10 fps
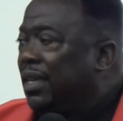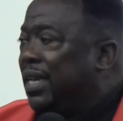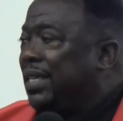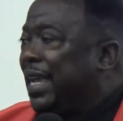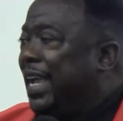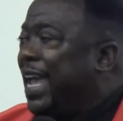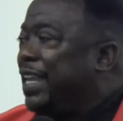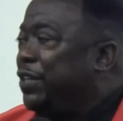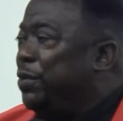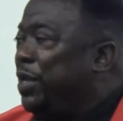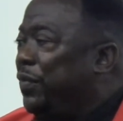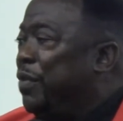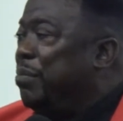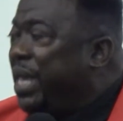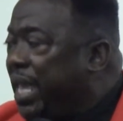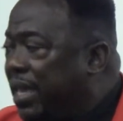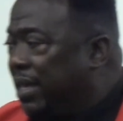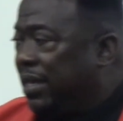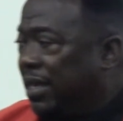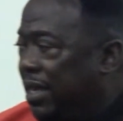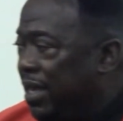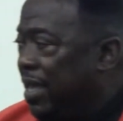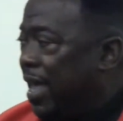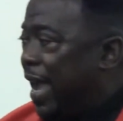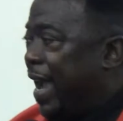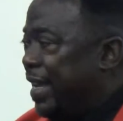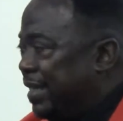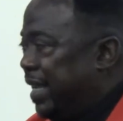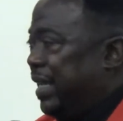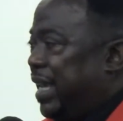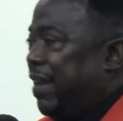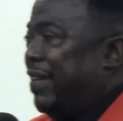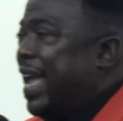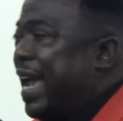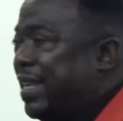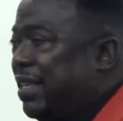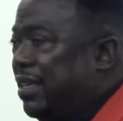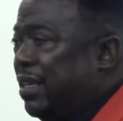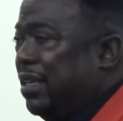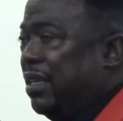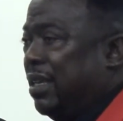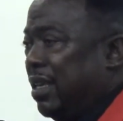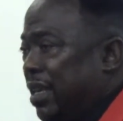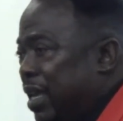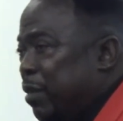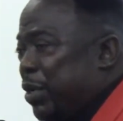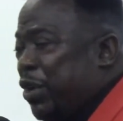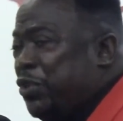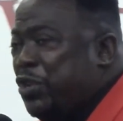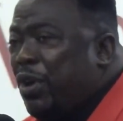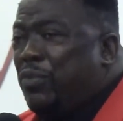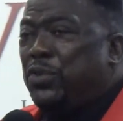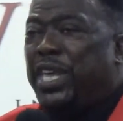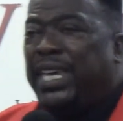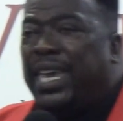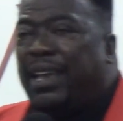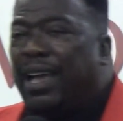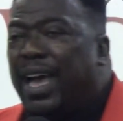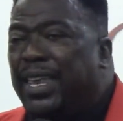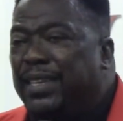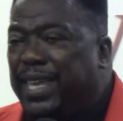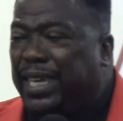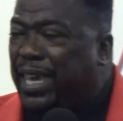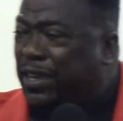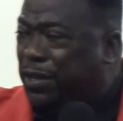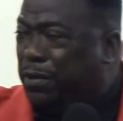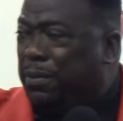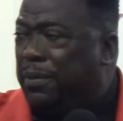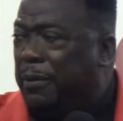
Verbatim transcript: Because I gotta do this for me. I gotta take care of that. But don't you know if you take care of God, he'll take care of you?